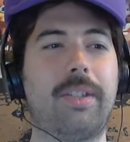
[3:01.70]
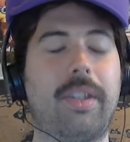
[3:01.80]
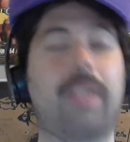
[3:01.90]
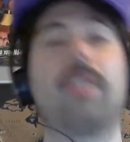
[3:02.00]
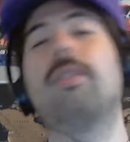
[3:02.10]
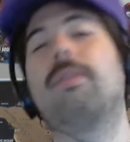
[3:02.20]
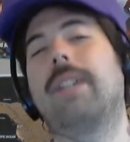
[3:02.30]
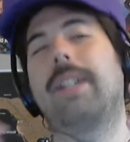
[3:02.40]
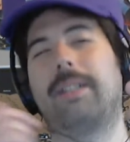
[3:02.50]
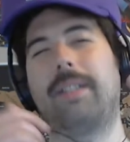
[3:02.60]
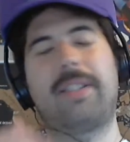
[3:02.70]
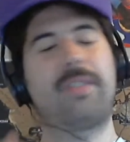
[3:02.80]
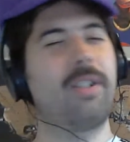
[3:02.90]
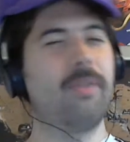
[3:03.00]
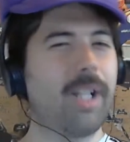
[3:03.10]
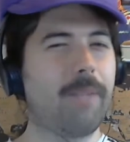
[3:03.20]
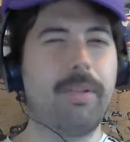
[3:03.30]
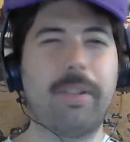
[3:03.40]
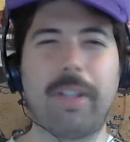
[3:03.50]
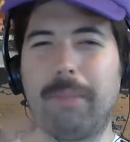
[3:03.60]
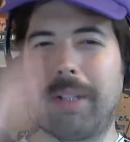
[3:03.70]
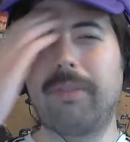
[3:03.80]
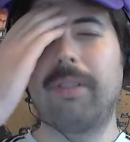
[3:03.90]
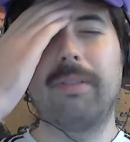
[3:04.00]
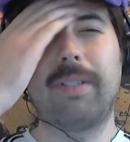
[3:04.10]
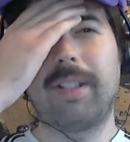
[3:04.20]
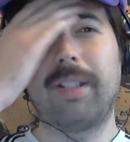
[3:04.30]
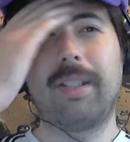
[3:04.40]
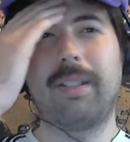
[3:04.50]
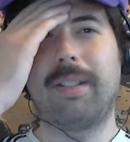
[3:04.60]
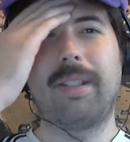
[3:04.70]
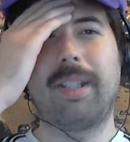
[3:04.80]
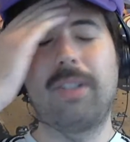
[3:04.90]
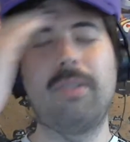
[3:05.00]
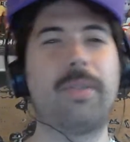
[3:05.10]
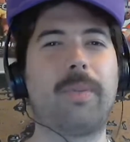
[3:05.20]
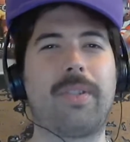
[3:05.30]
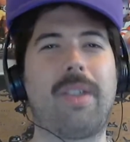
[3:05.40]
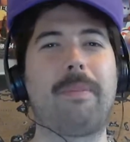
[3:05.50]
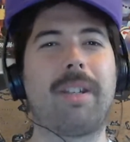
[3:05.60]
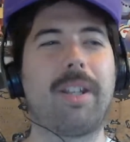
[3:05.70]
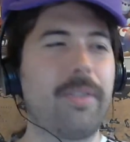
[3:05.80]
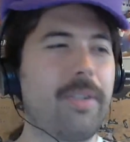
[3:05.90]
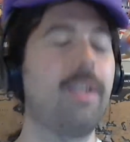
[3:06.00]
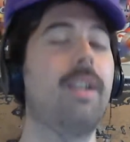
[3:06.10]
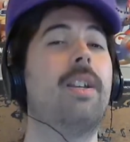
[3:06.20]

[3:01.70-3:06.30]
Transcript: like, "Oh right, that's not why I pulled out my phone. I knew it was for something else."